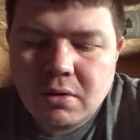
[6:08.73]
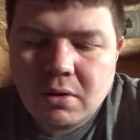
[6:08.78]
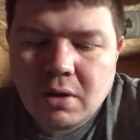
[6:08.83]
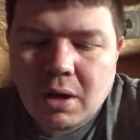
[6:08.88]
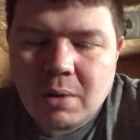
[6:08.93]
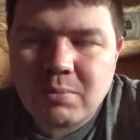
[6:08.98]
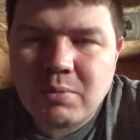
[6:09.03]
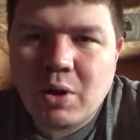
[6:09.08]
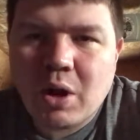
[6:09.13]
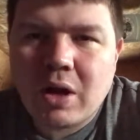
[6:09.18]

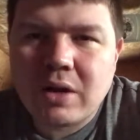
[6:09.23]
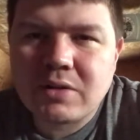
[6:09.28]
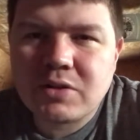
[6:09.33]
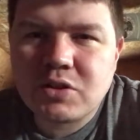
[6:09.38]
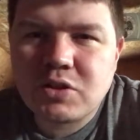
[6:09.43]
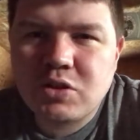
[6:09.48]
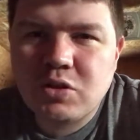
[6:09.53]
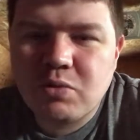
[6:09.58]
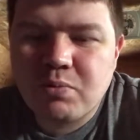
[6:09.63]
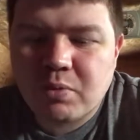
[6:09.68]
not
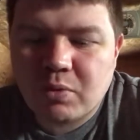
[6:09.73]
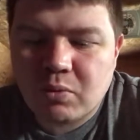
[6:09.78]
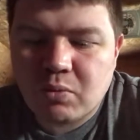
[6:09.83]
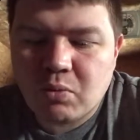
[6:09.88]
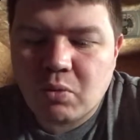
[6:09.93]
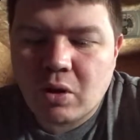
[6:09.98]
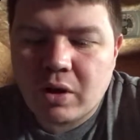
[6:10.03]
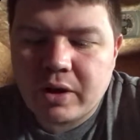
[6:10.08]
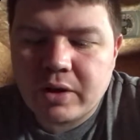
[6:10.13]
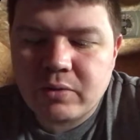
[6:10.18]
super
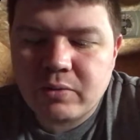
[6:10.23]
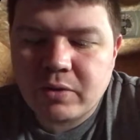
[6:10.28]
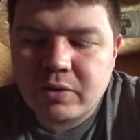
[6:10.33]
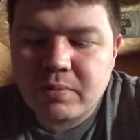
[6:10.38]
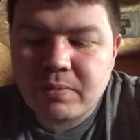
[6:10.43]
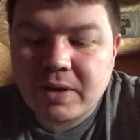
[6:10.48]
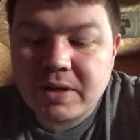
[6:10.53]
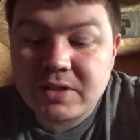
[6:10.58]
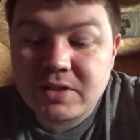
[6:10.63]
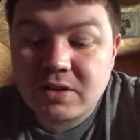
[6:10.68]
rugged with
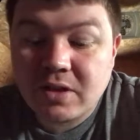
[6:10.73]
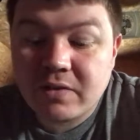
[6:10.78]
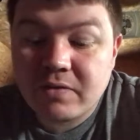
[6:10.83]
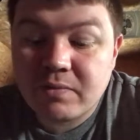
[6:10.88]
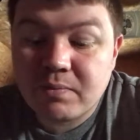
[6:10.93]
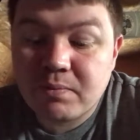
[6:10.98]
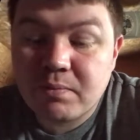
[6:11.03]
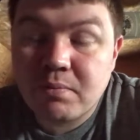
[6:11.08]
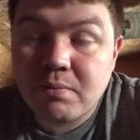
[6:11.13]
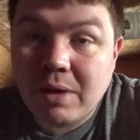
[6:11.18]
my stuff,
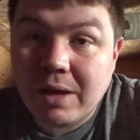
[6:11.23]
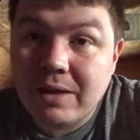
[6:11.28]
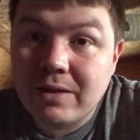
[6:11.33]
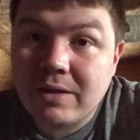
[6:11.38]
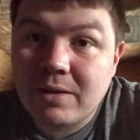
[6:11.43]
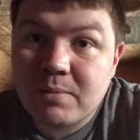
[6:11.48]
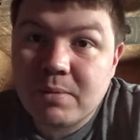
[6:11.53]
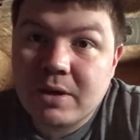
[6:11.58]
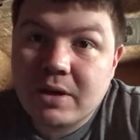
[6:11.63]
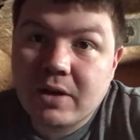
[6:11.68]

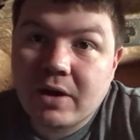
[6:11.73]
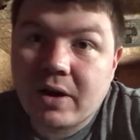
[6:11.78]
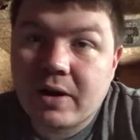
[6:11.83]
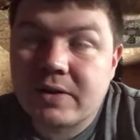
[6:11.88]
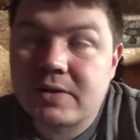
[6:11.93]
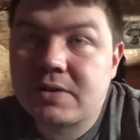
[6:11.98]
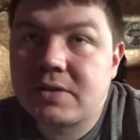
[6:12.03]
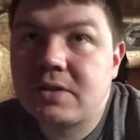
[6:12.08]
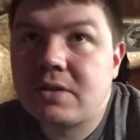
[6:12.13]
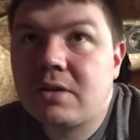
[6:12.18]
mainly
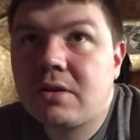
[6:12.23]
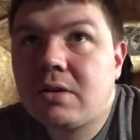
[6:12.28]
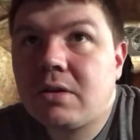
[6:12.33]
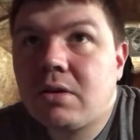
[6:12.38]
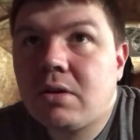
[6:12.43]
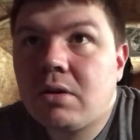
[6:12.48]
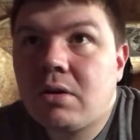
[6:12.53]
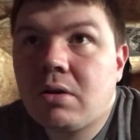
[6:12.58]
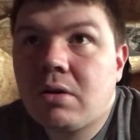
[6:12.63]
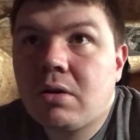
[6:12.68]
because
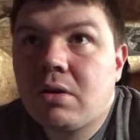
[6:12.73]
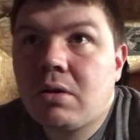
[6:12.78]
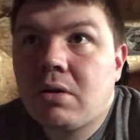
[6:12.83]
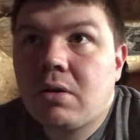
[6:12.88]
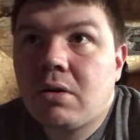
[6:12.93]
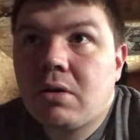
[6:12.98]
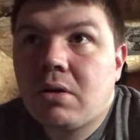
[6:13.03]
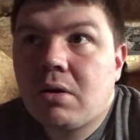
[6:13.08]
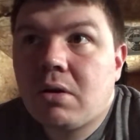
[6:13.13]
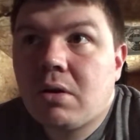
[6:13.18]

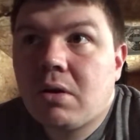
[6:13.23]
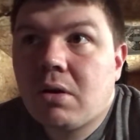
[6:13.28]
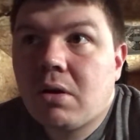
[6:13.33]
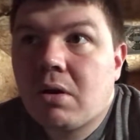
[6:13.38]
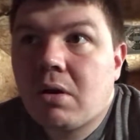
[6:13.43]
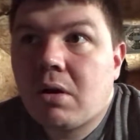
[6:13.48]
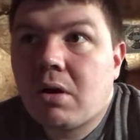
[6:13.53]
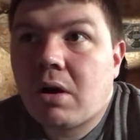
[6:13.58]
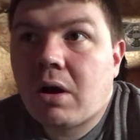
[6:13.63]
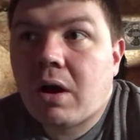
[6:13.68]

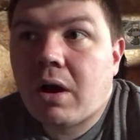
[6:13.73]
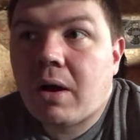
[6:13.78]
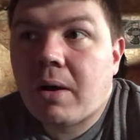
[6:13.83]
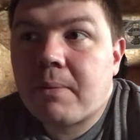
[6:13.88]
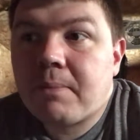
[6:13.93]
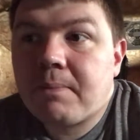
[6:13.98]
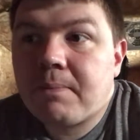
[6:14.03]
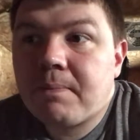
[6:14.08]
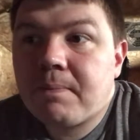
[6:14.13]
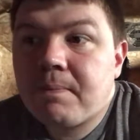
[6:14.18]

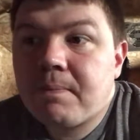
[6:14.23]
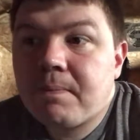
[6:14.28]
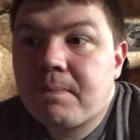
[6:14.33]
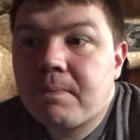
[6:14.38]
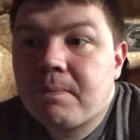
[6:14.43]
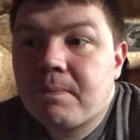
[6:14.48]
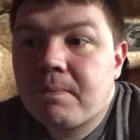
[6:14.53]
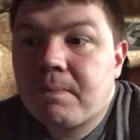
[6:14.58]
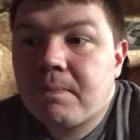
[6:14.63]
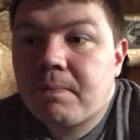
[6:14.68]
I
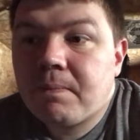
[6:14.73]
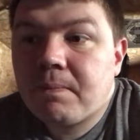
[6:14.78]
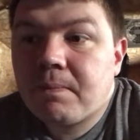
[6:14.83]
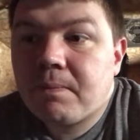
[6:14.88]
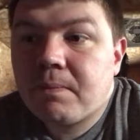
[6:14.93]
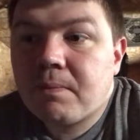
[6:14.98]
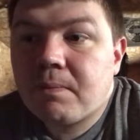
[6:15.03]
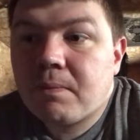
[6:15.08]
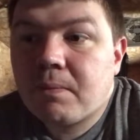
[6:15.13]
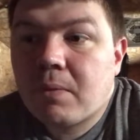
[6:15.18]

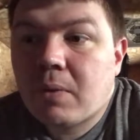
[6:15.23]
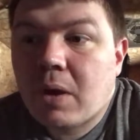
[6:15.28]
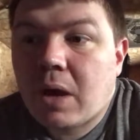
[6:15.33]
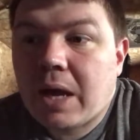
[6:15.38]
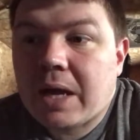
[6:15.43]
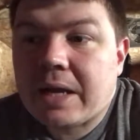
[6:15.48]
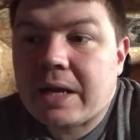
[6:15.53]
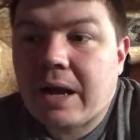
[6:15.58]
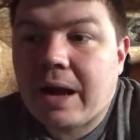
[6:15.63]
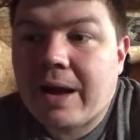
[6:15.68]

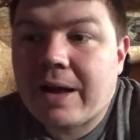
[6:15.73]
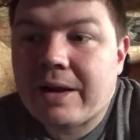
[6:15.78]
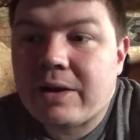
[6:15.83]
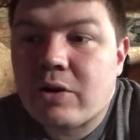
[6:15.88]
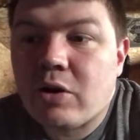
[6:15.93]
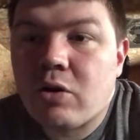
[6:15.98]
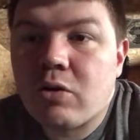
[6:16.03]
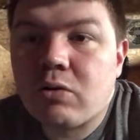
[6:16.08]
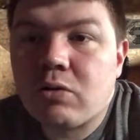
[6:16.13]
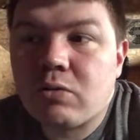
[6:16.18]
got
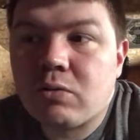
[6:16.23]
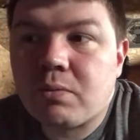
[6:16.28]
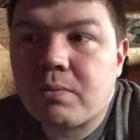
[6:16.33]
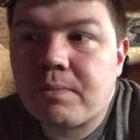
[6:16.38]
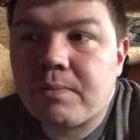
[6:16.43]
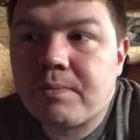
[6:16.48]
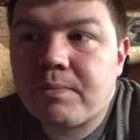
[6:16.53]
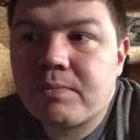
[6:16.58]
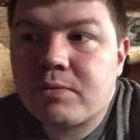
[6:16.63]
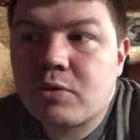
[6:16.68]
no
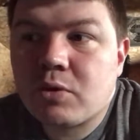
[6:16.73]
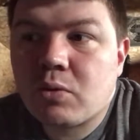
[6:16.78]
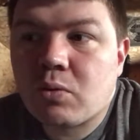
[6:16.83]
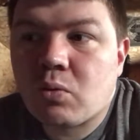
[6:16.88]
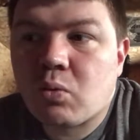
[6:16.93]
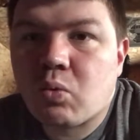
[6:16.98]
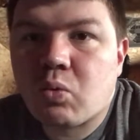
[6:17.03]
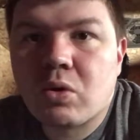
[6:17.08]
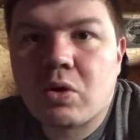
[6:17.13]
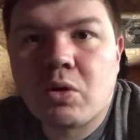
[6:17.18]

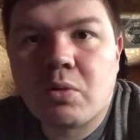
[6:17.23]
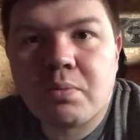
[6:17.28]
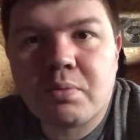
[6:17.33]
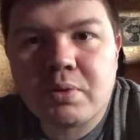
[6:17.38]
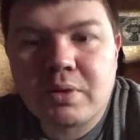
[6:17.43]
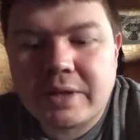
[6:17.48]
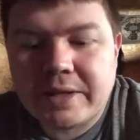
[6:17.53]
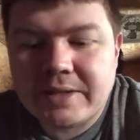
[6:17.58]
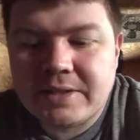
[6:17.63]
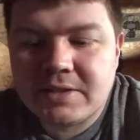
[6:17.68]
real
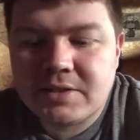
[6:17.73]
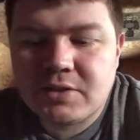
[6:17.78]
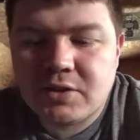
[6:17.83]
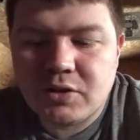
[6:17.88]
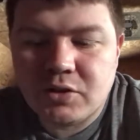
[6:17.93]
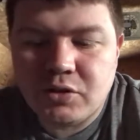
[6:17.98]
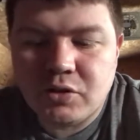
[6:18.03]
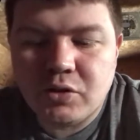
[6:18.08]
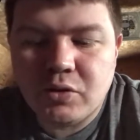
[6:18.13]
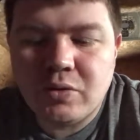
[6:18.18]
place
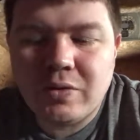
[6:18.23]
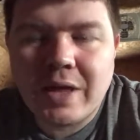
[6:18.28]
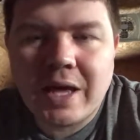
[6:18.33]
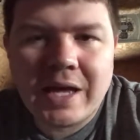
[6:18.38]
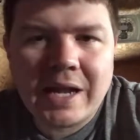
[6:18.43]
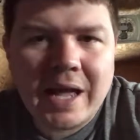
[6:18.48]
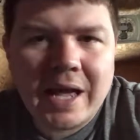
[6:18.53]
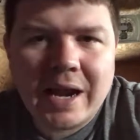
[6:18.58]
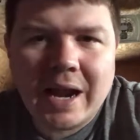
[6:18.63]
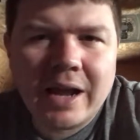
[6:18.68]
to do
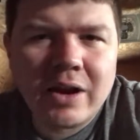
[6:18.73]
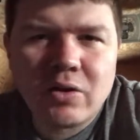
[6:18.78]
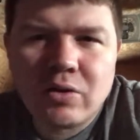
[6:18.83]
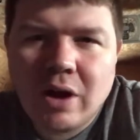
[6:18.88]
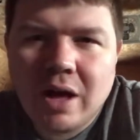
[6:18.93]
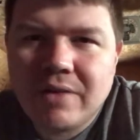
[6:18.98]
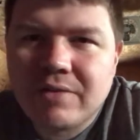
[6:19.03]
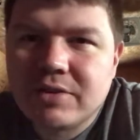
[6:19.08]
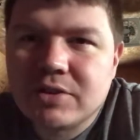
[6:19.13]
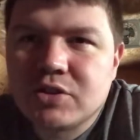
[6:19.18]
that at. I don't
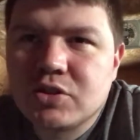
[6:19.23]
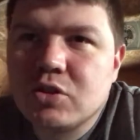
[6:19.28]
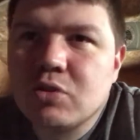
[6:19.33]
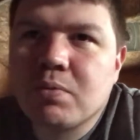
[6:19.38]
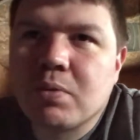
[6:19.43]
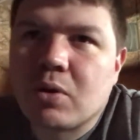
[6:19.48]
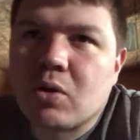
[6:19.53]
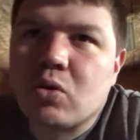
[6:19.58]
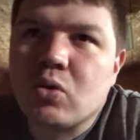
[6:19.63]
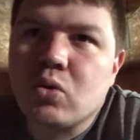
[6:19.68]
have a
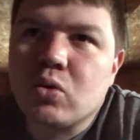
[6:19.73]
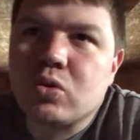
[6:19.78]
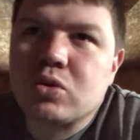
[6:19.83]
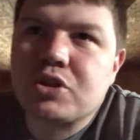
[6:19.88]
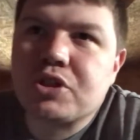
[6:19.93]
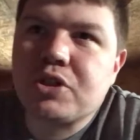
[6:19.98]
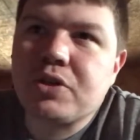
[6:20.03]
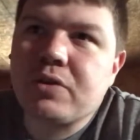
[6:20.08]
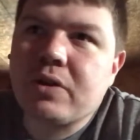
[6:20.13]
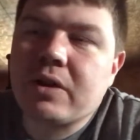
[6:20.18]
super cool
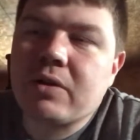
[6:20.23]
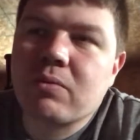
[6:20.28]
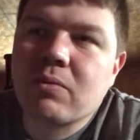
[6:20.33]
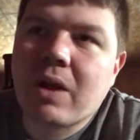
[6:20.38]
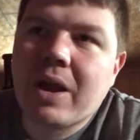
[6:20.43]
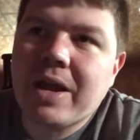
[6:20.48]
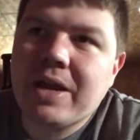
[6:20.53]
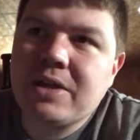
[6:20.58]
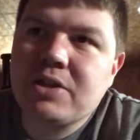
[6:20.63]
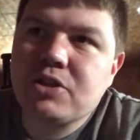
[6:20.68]
shooting
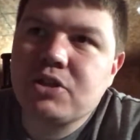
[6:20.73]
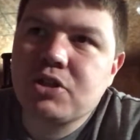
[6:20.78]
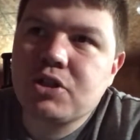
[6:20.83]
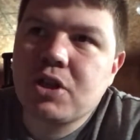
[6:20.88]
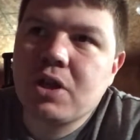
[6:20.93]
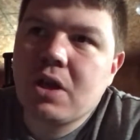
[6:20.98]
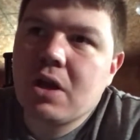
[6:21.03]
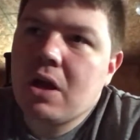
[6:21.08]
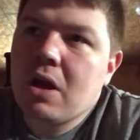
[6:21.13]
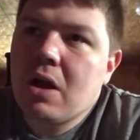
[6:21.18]

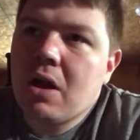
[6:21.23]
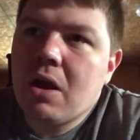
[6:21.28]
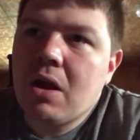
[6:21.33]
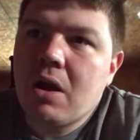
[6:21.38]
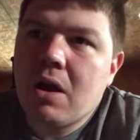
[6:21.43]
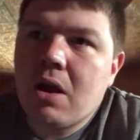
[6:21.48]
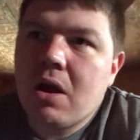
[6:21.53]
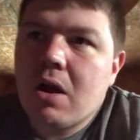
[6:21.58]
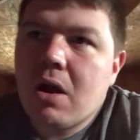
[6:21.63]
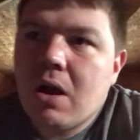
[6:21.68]
range.
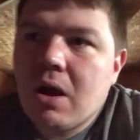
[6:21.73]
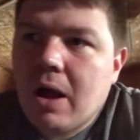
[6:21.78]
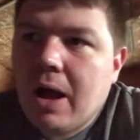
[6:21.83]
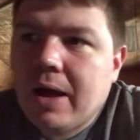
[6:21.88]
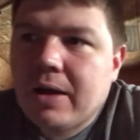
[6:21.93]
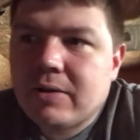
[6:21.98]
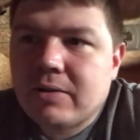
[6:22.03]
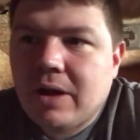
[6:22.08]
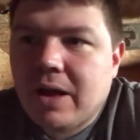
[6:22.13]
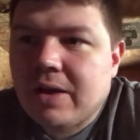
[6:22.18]

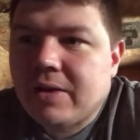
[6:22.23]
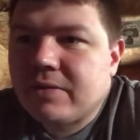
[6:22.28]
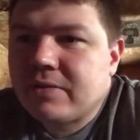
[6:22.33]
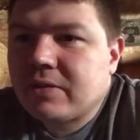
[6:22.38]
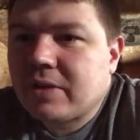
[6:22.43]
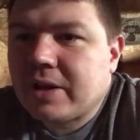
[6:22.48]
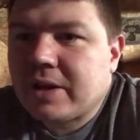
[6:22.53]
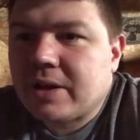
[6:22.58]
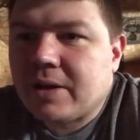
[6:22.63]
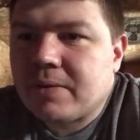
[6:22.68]
I don't have
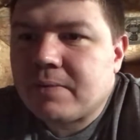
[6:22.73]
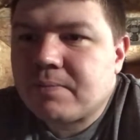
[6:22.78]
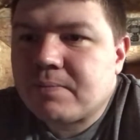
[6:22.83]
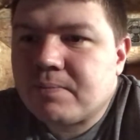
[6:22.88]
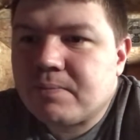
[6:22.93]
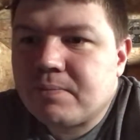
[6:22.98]
like a